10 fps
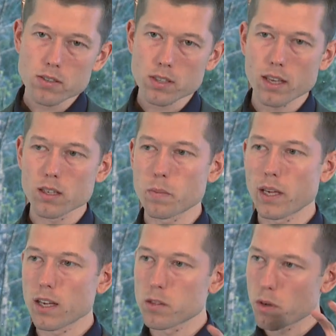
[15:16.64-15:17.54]
skills
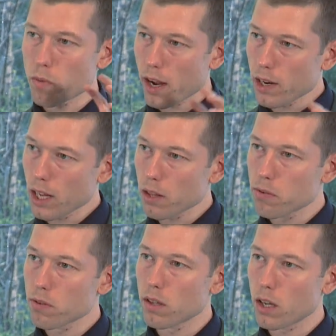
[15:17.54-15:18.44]
because we're routing it
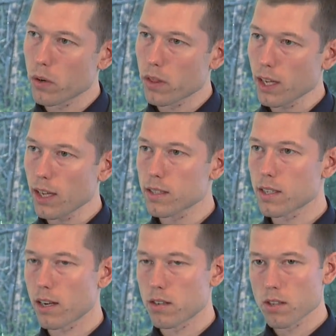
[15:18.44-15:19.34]
through the lower thinking
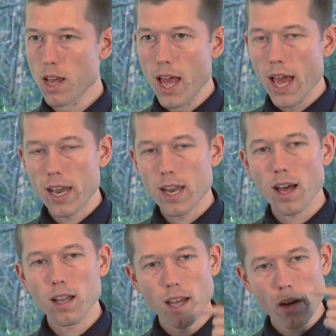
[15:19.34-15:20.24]
centers and
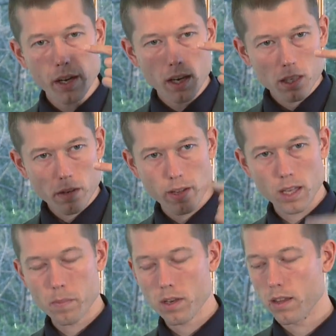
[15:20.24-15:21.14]
not allowing it to
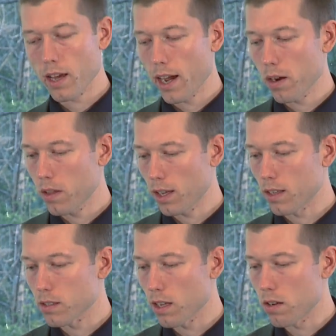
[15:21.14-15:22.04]
develop into the higher
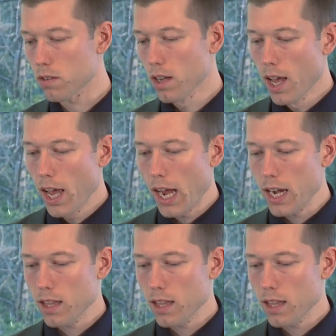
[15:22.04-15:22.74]
thinking centers. Any